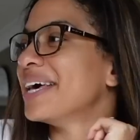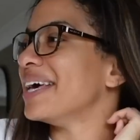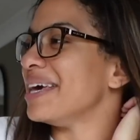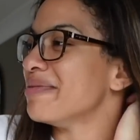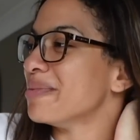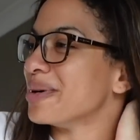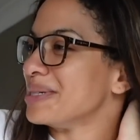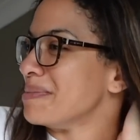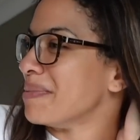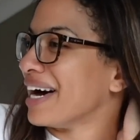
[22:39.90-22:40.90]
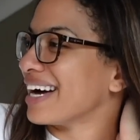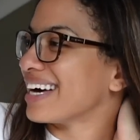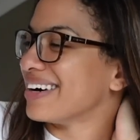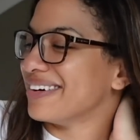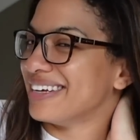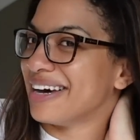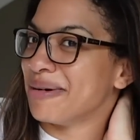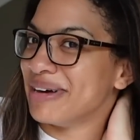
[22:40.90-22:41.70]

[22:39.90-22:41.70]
even watching back now I'm